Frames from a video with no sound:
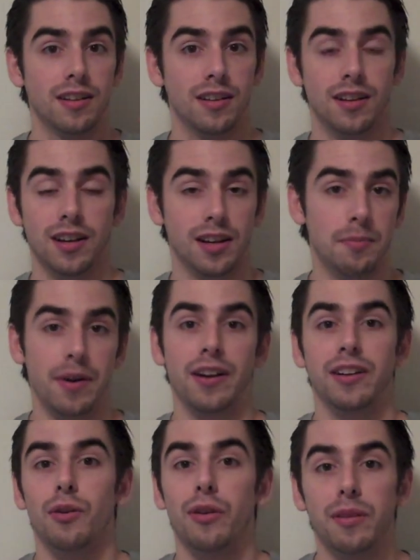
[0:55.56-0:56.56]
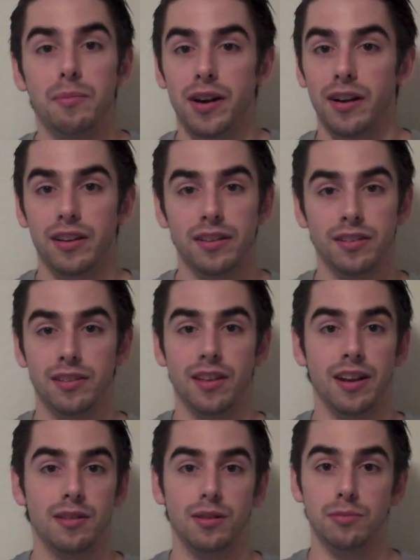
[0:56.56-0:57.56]
uh, comparing North Americans
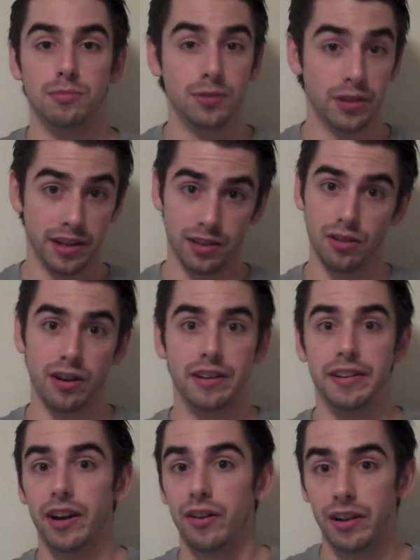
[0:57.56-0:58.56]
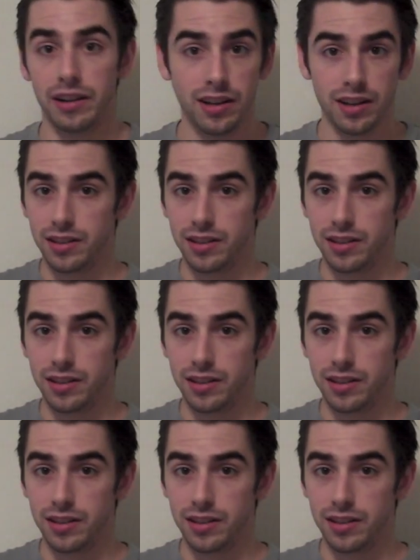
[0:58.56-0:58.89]
that are drinking a lot of dairy